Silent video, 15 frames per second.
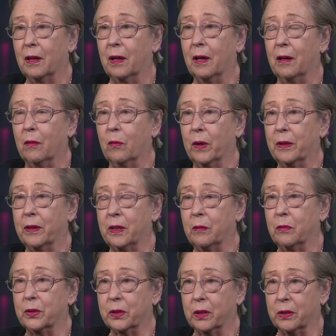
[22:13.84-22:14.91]
uh, when he
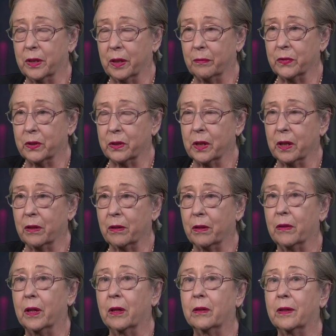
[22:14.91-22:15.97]
was condemned to death
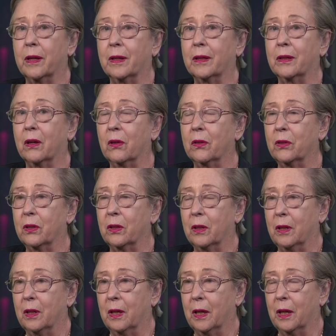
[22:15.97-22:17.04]
and then taken out
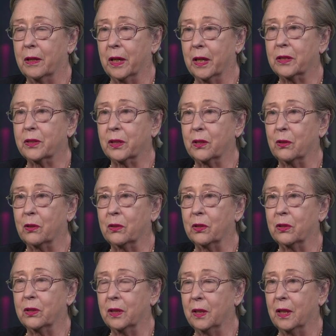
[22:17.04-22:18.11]
and executed.